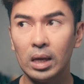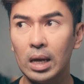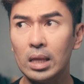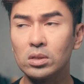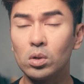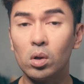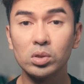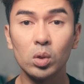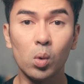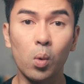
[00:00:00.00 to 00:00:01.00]
It is
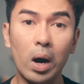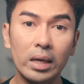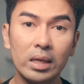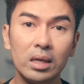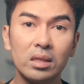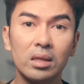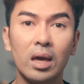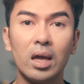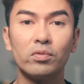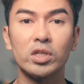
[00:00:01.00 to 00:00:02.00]
also quiet
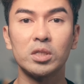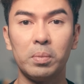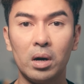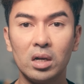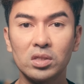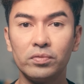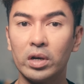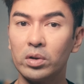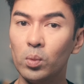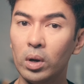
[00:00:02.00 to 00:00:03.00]
and responds
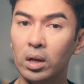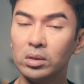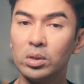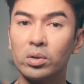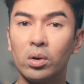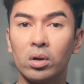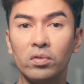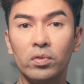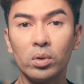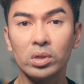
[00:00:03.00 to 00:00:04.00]
very well to your
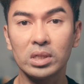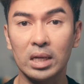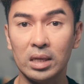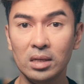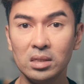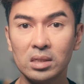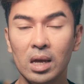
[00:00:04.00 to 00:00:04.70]
autofocus settings.